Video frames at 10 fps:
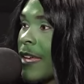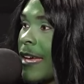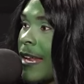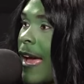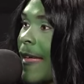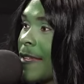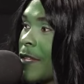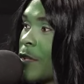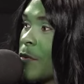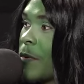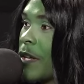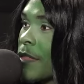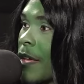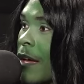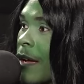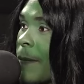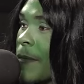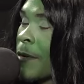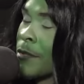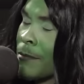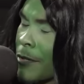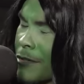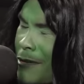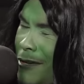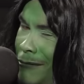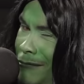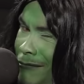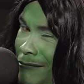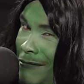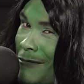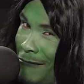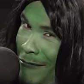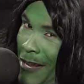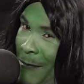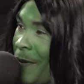It had to do with um. It was personal. Okay. Meep.